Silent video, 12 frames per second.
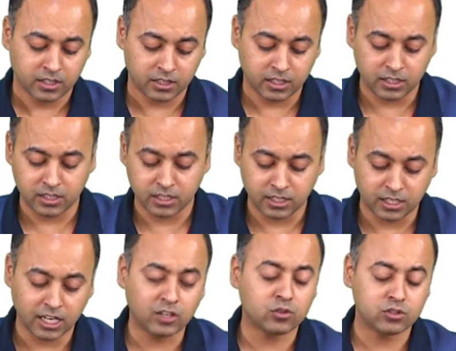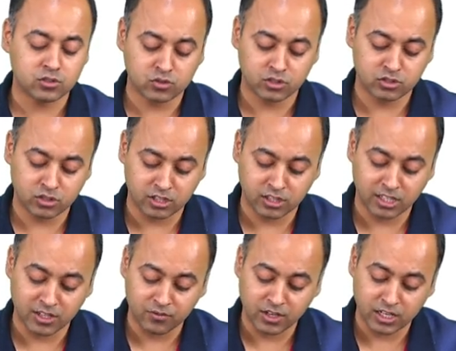the glycogen storage disorder
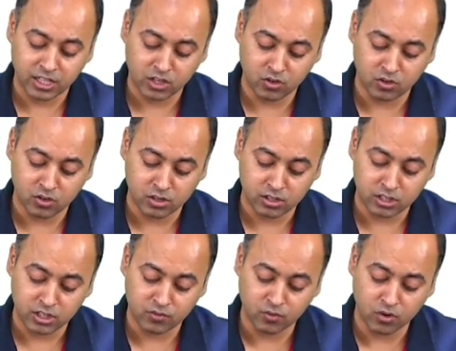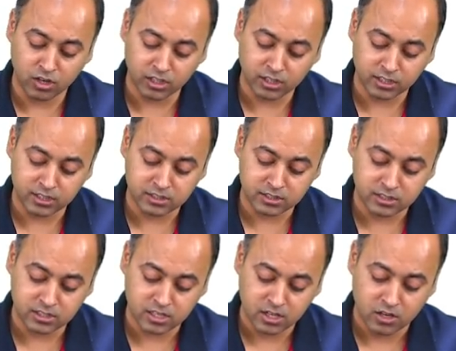type 1A or the Von Gierke's
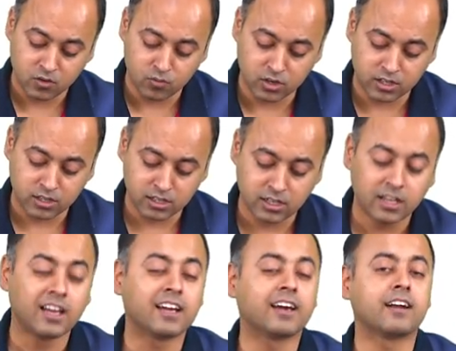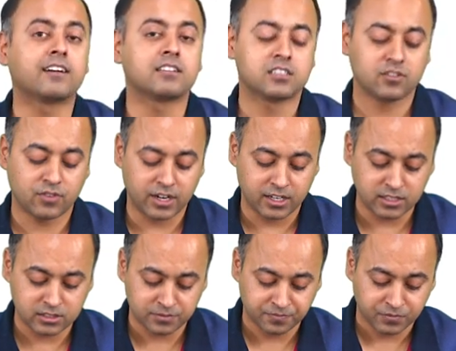disease? What are the characteristic
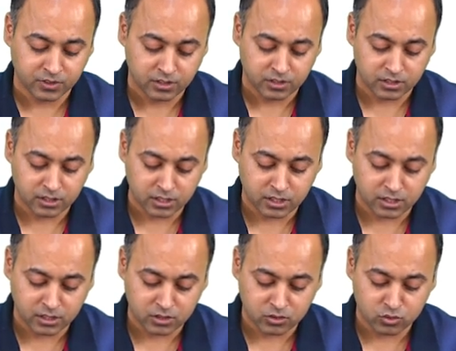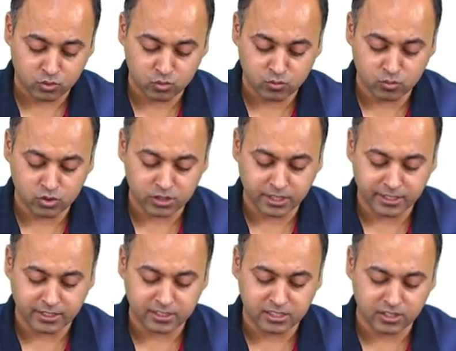findings? The two most
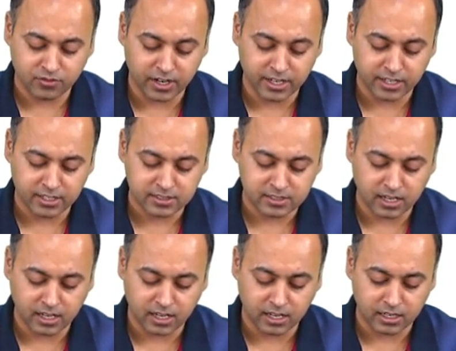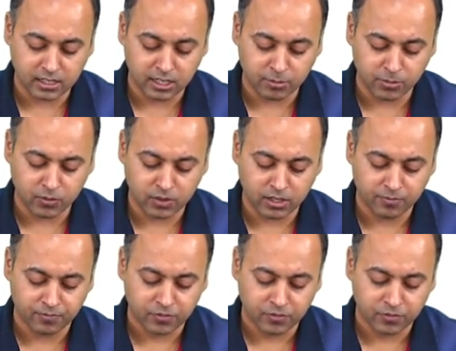characteristic findings are, number one,